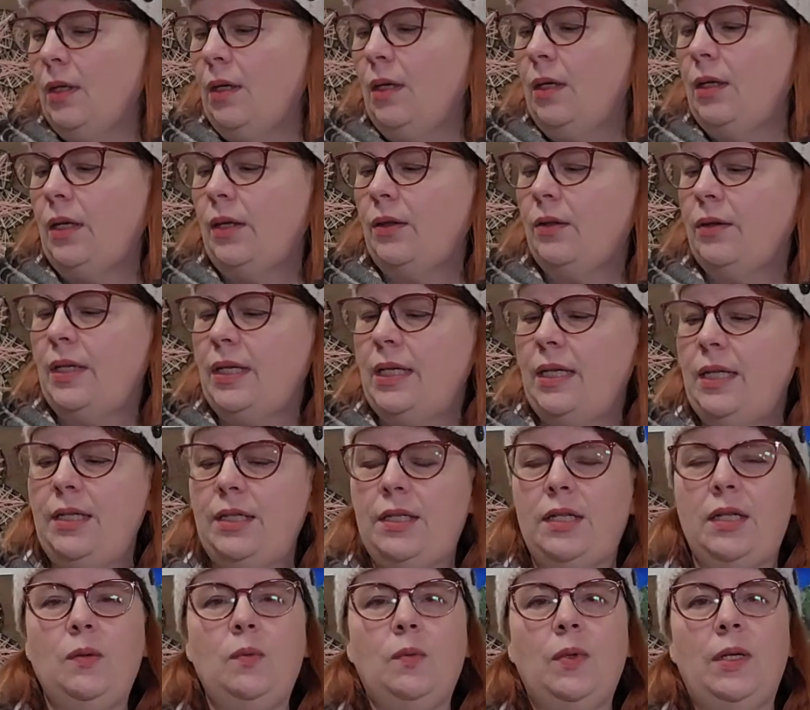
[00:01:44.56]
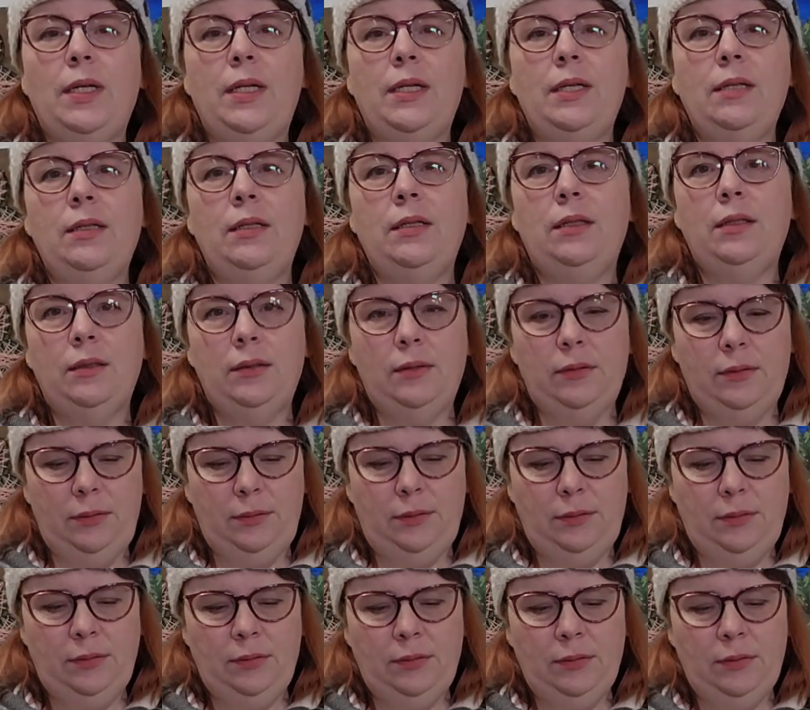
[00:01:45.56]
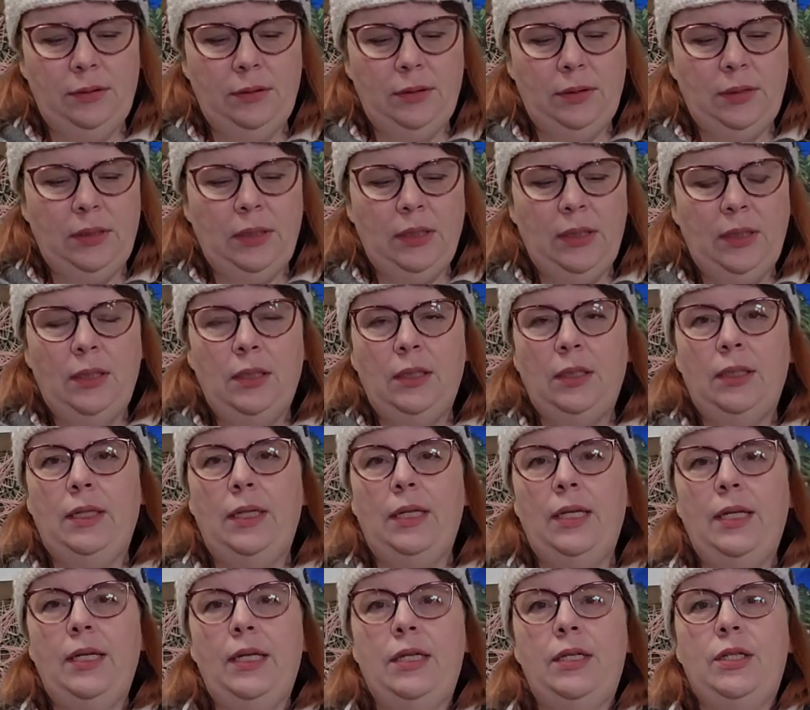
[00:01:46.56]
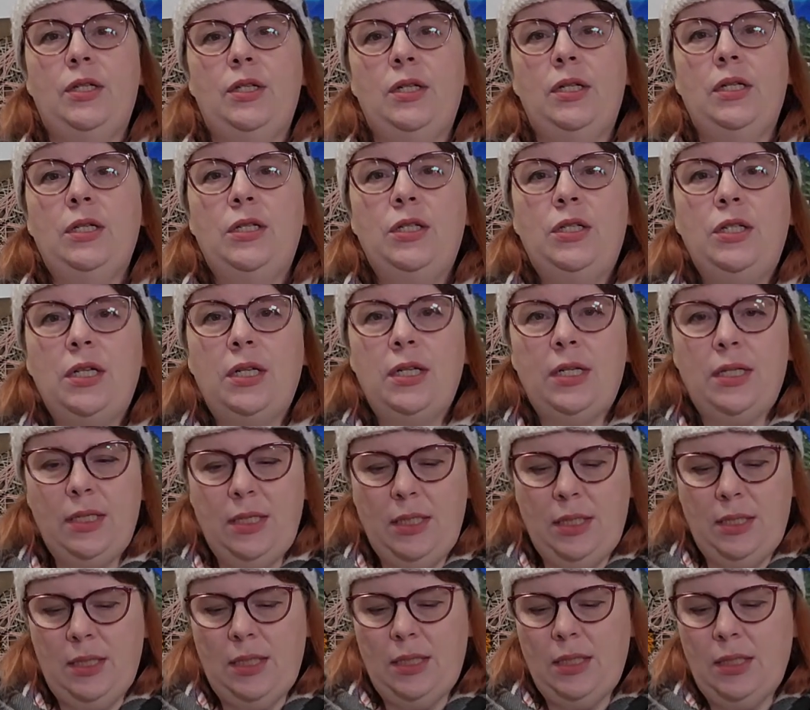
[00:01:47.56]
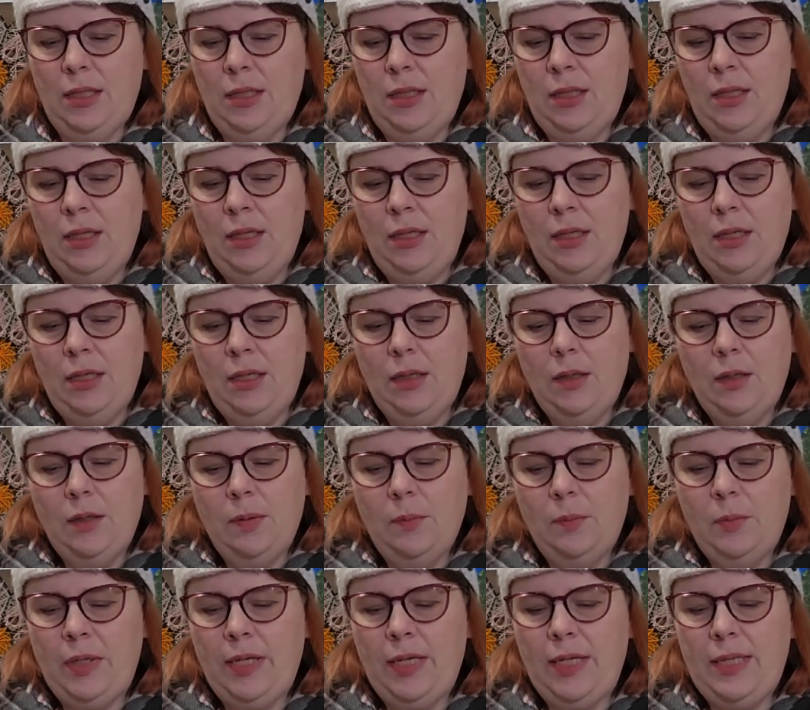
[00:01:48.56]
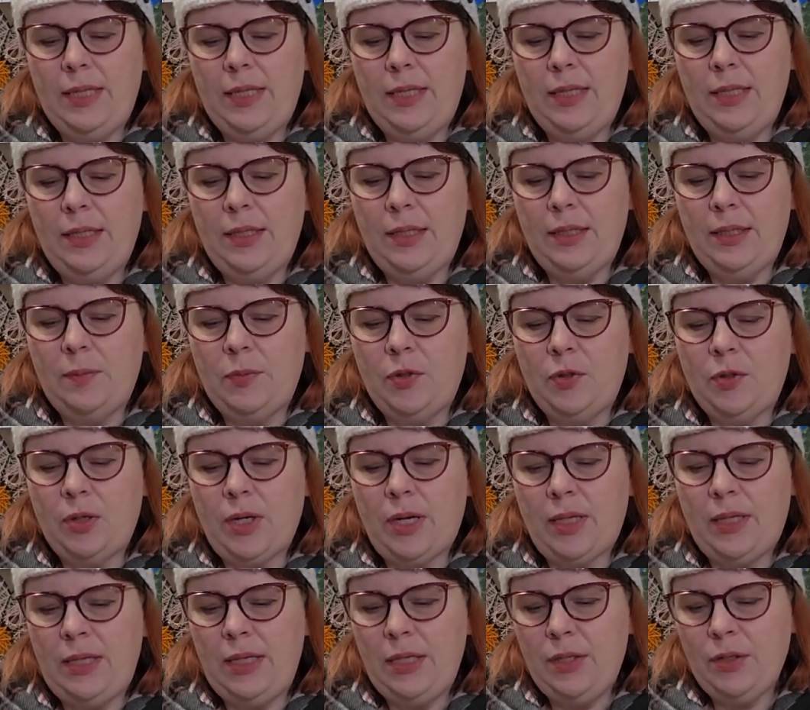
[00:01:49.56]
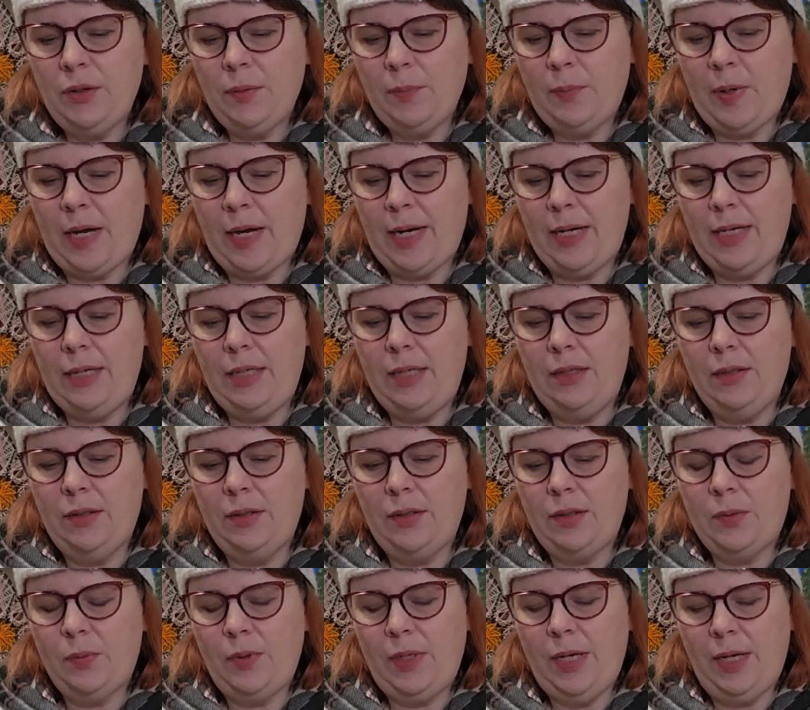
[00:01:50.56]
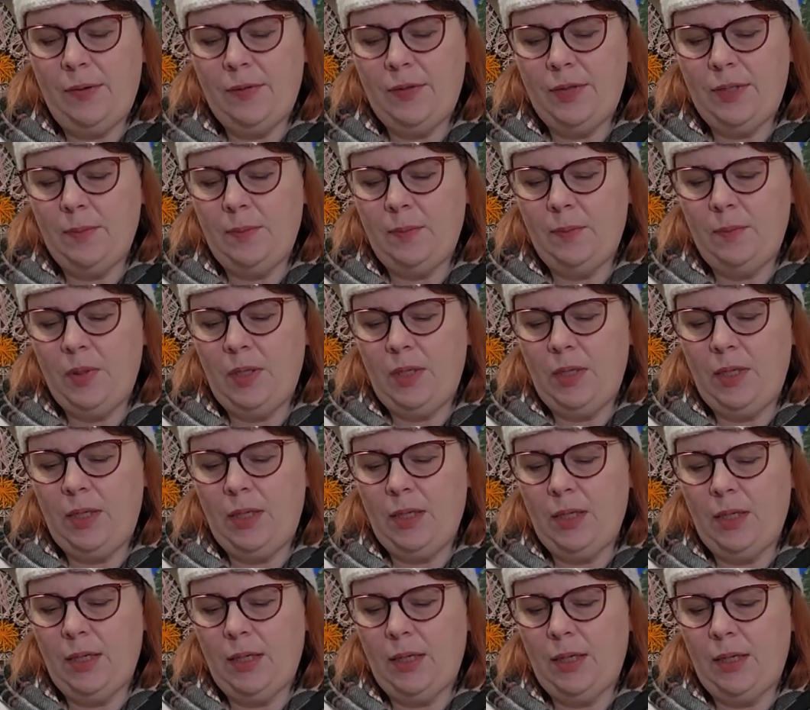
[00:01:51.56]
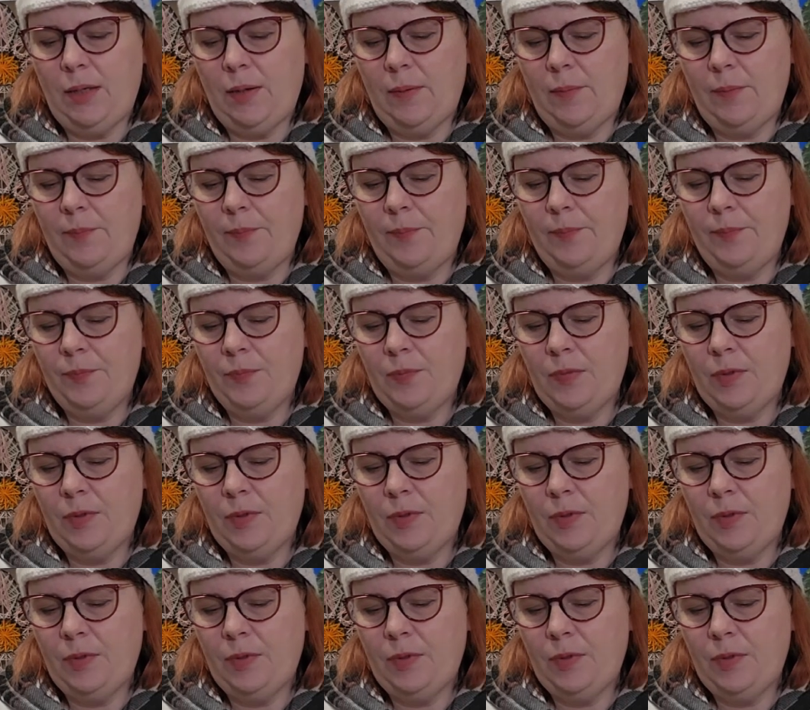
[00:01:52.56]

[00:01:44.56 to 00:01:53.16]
Another easy one is just placing some straw. These are pine needles. We have some big pine